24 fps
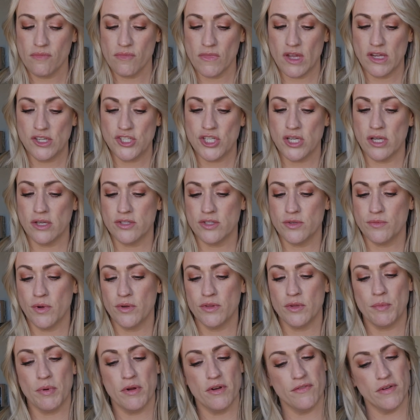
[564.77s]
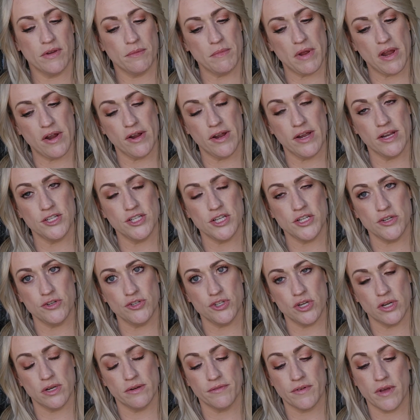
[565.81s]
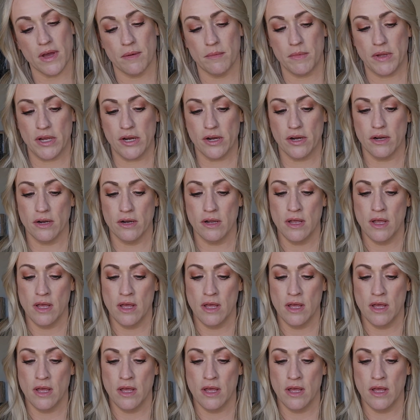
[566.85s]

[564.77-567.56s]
she also wrote The Perfect Marriage and You Shouldn't Have Come Here.